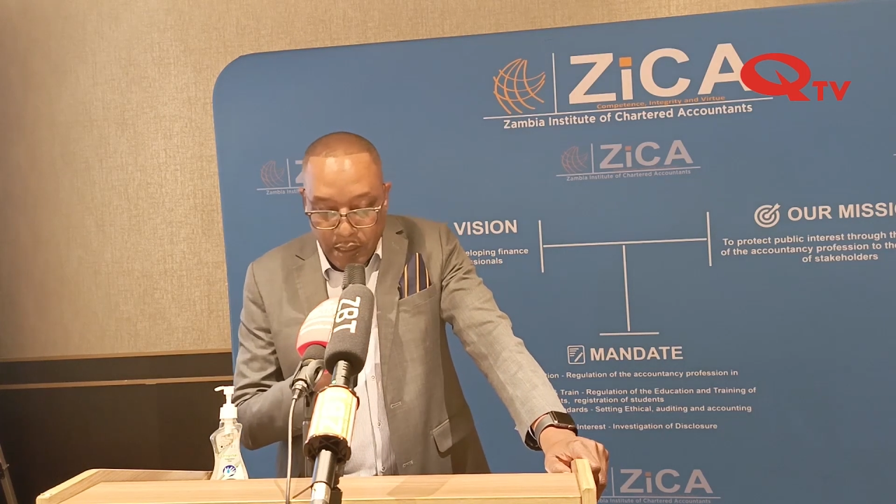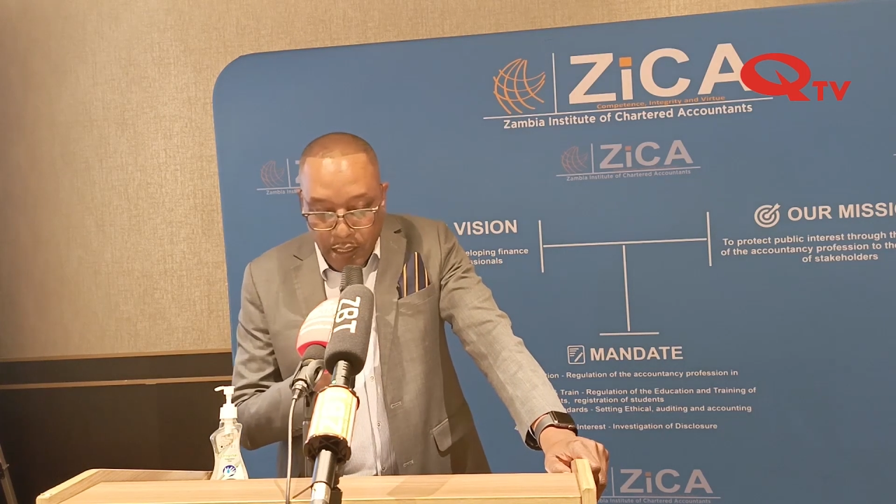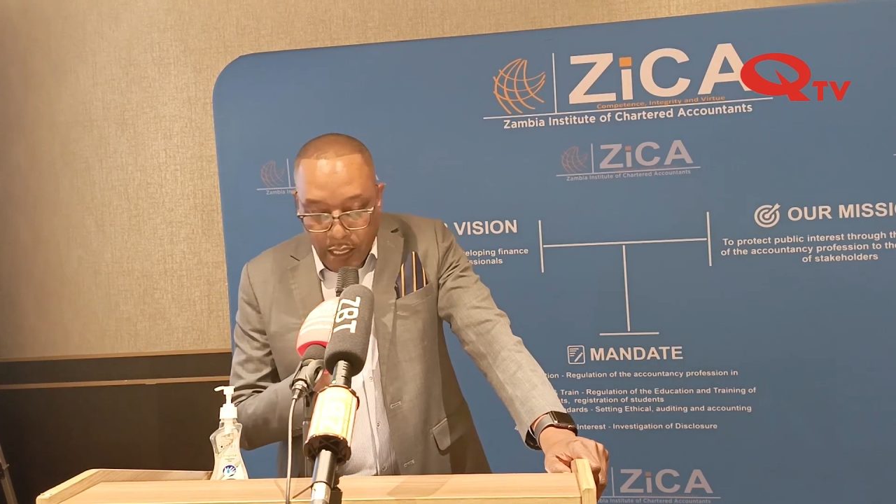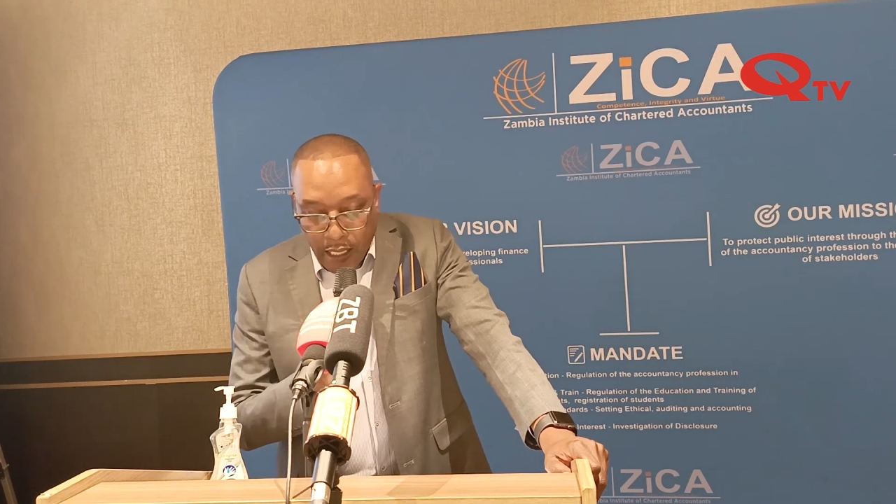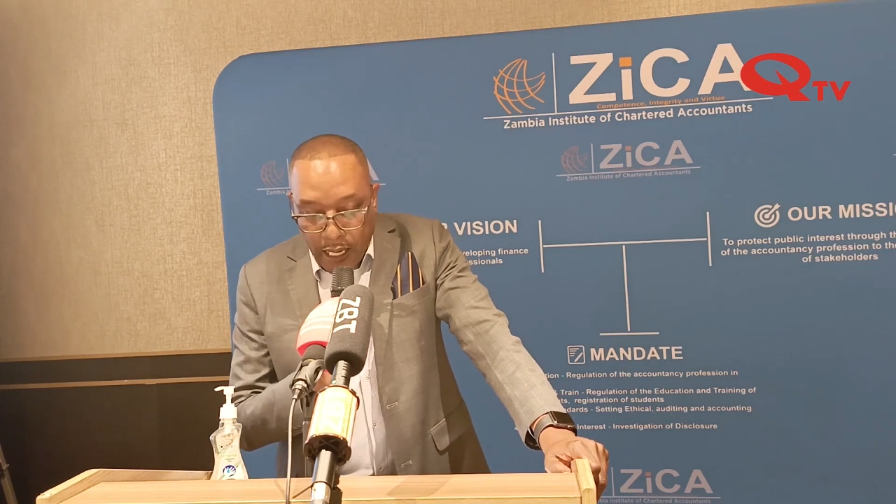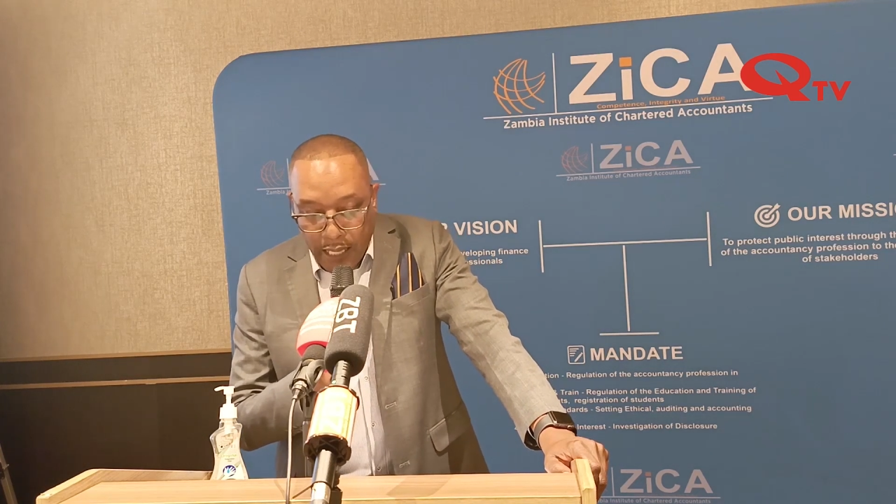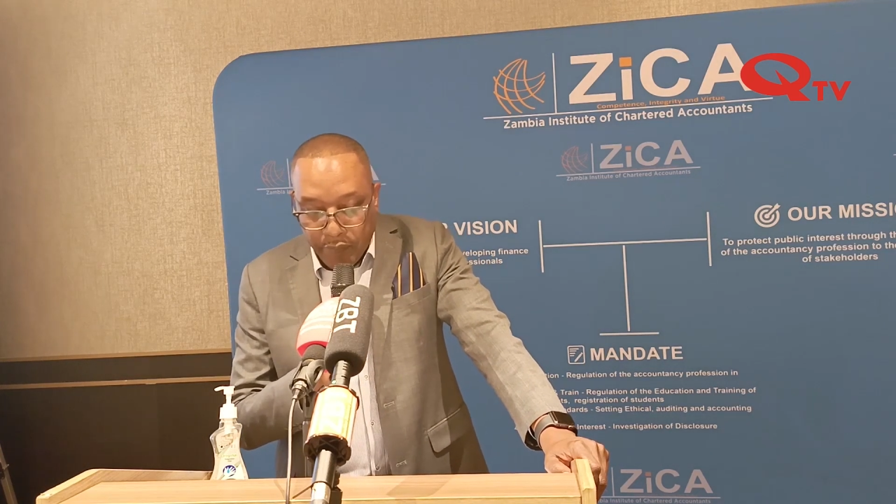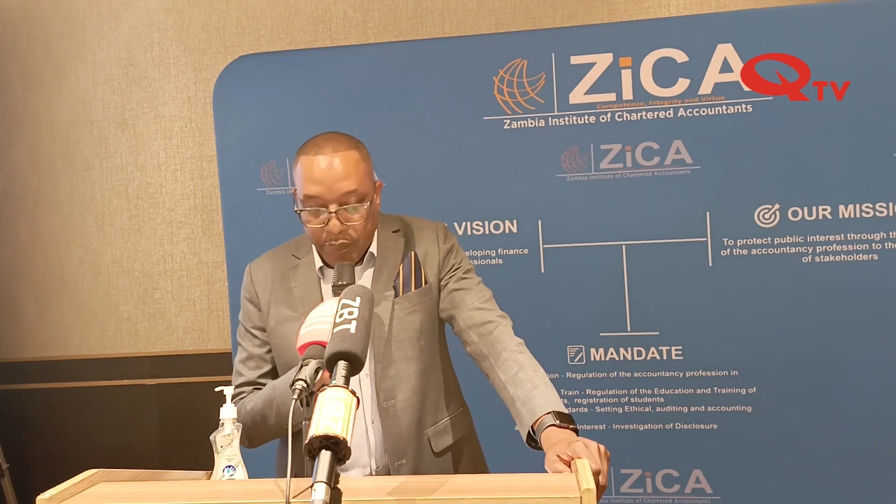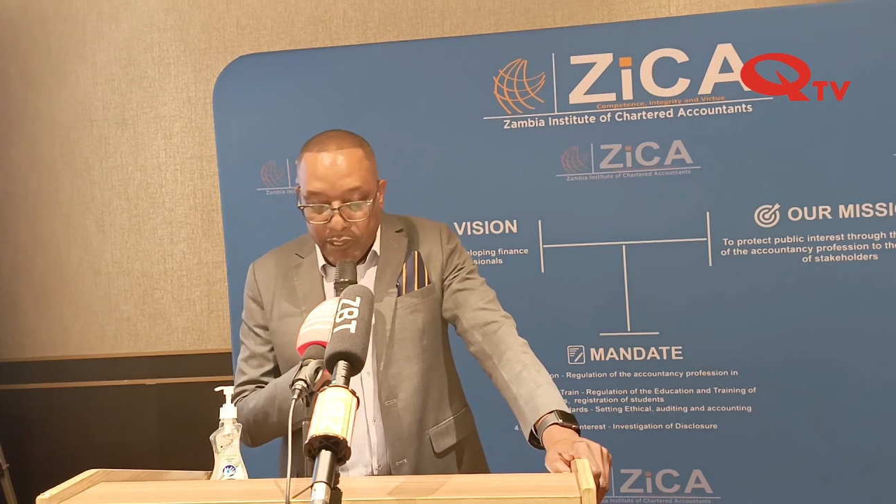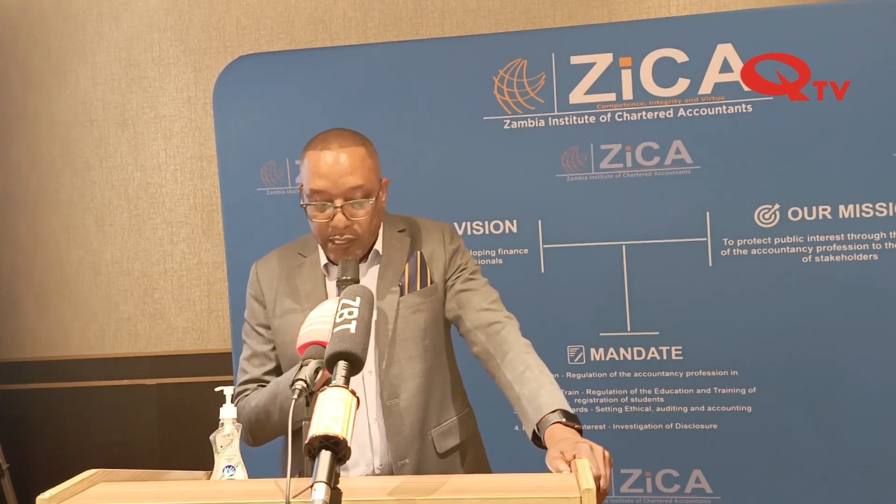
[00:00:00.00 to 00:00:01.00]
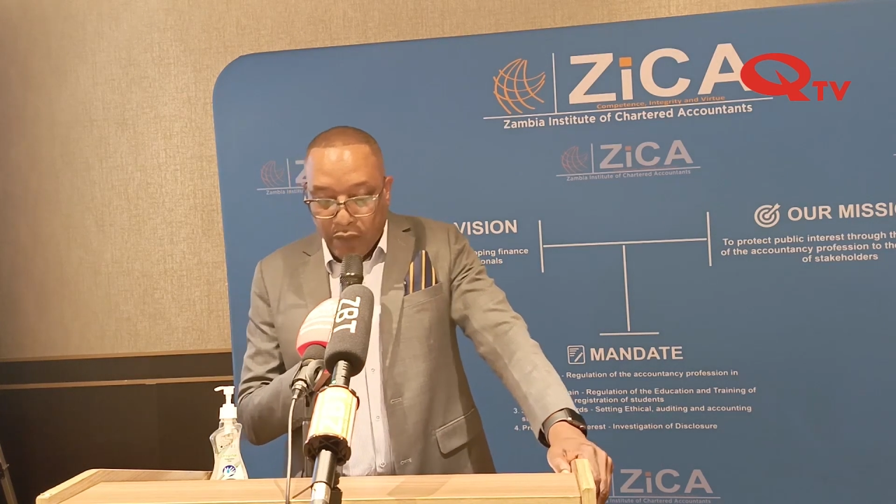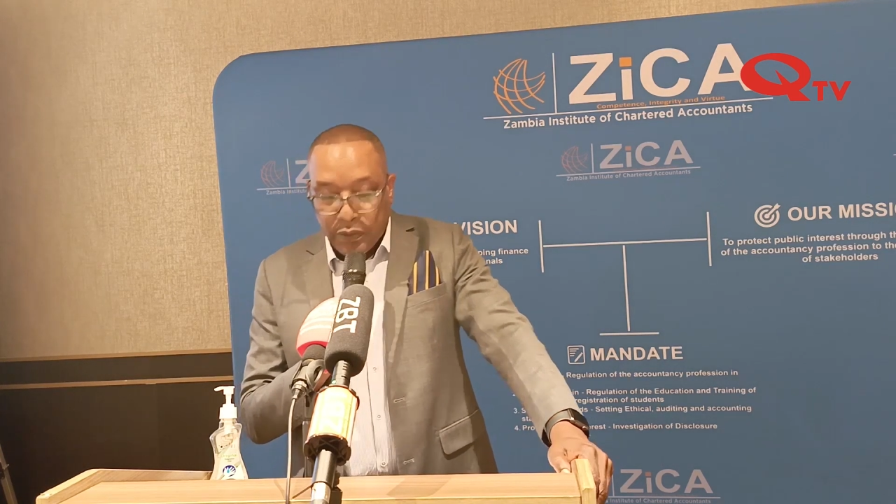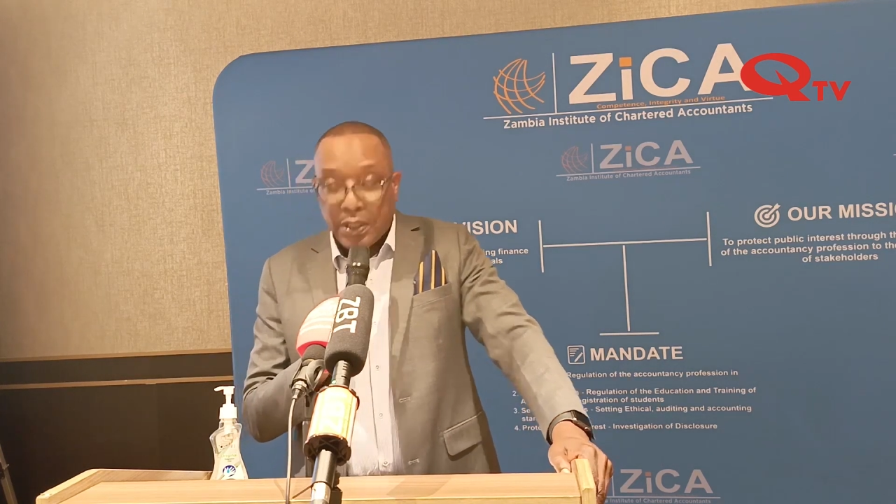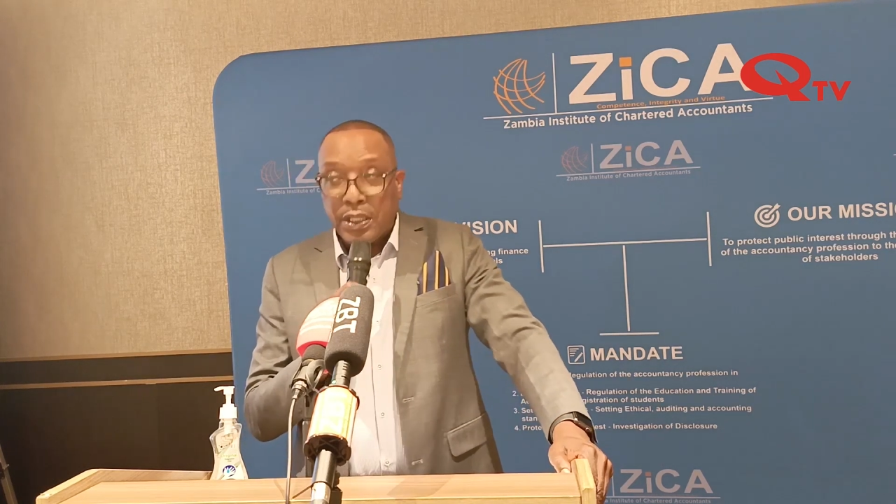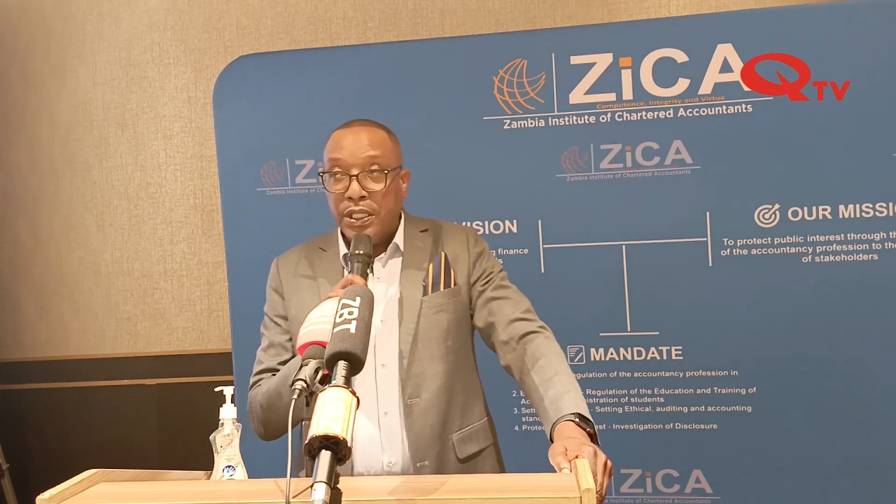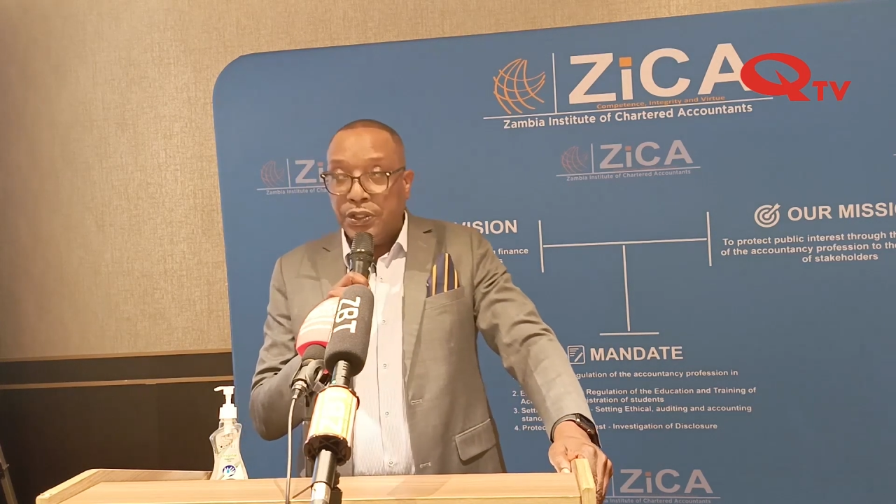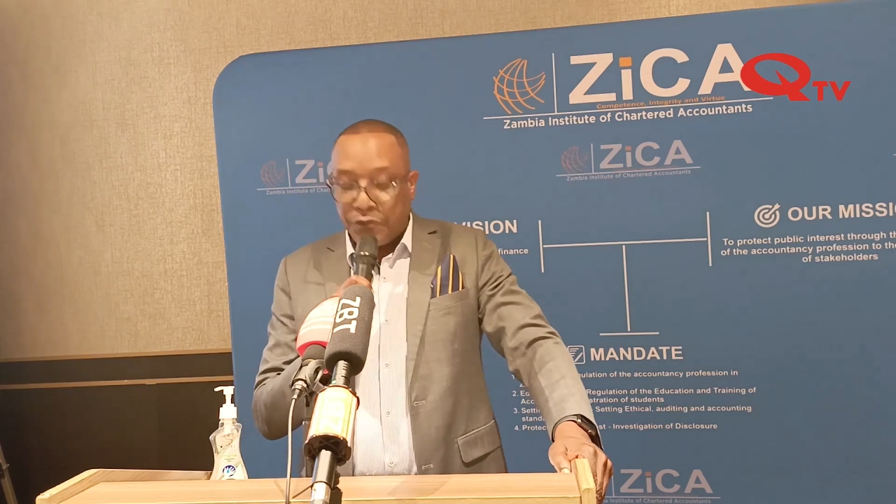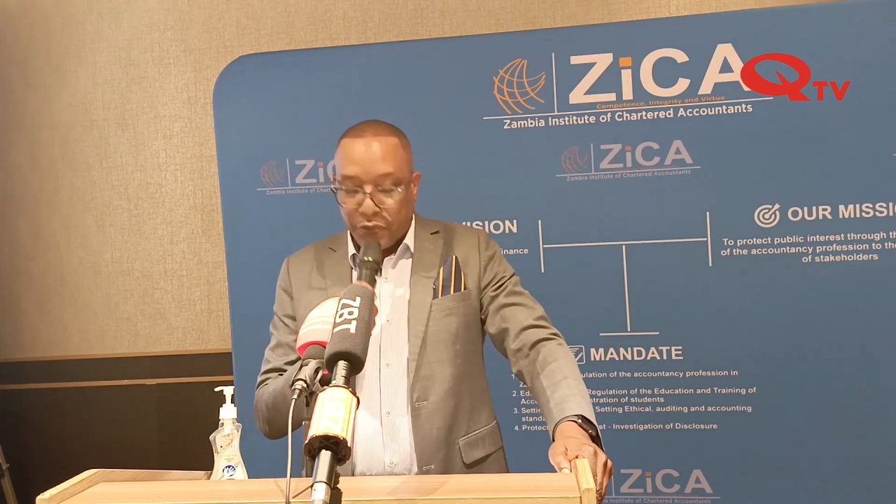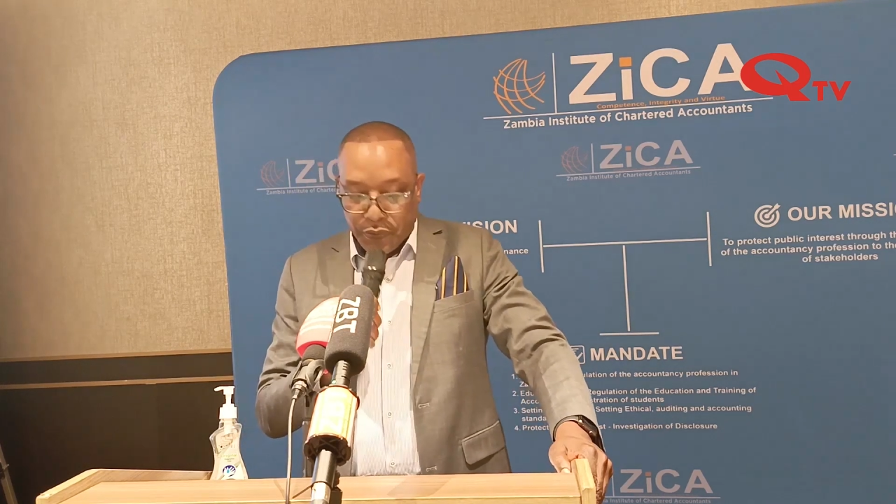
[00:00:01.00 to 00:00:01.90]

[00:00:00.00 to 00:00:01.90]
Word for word: and bring out issues